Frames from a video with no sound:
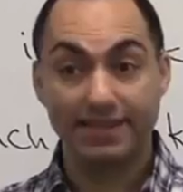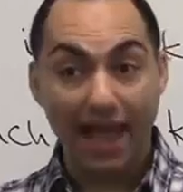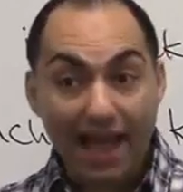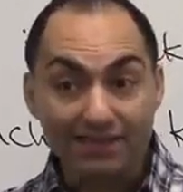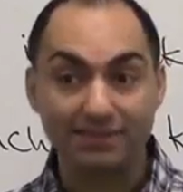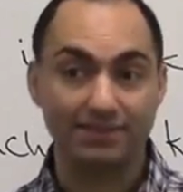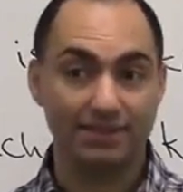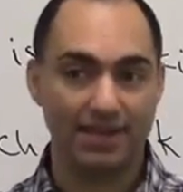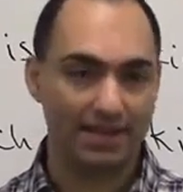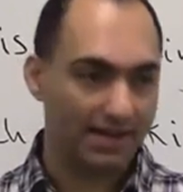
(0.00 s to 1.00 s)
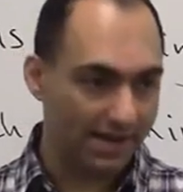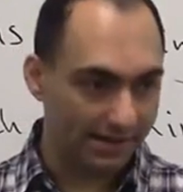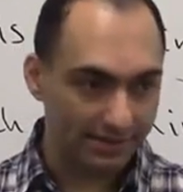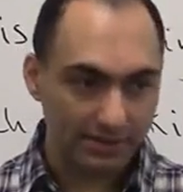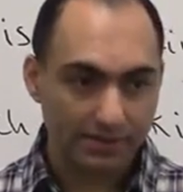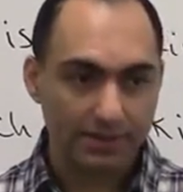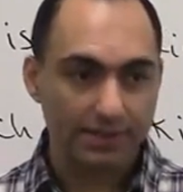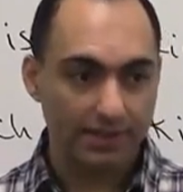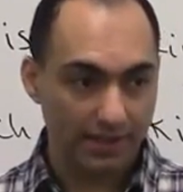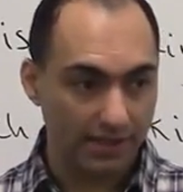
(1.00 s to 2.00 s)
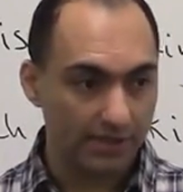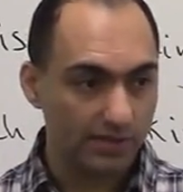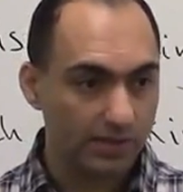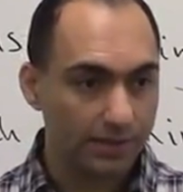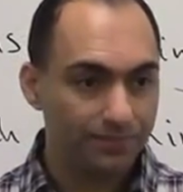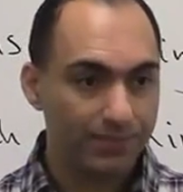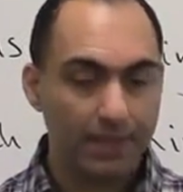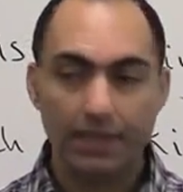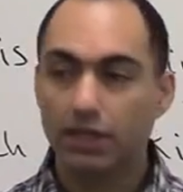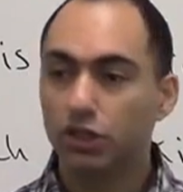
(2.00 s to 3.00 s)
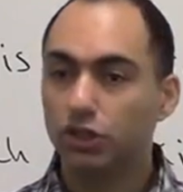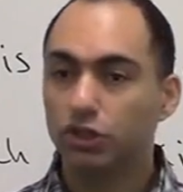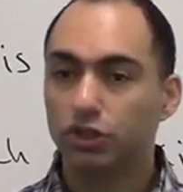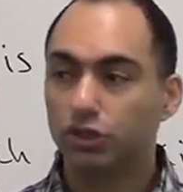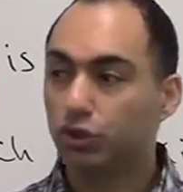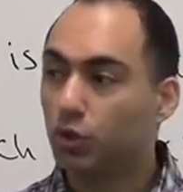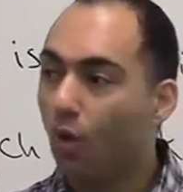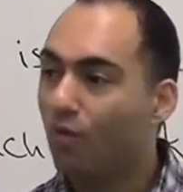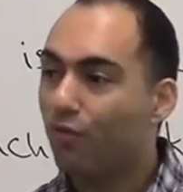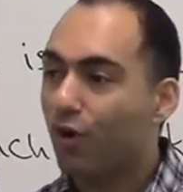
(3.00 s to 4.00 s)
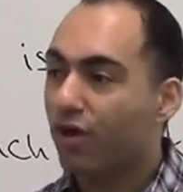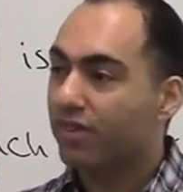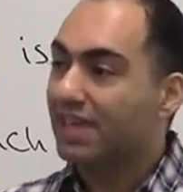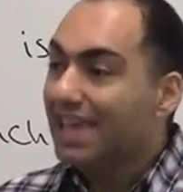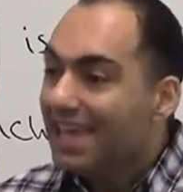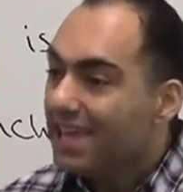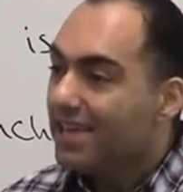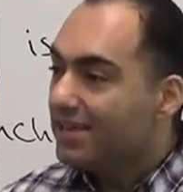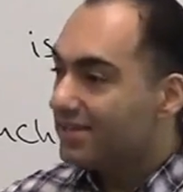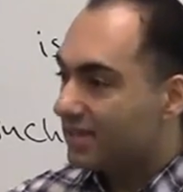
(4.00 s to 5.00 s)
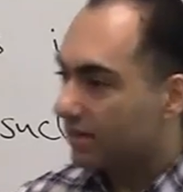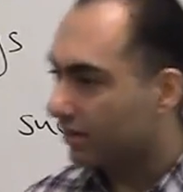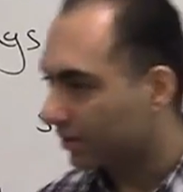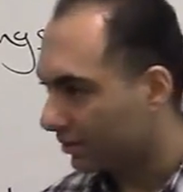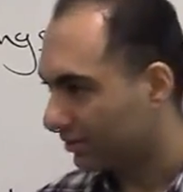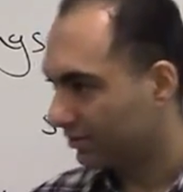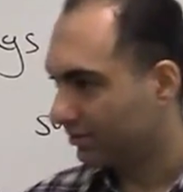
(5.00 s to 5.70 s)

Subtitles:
test like IELTS is to go for the easier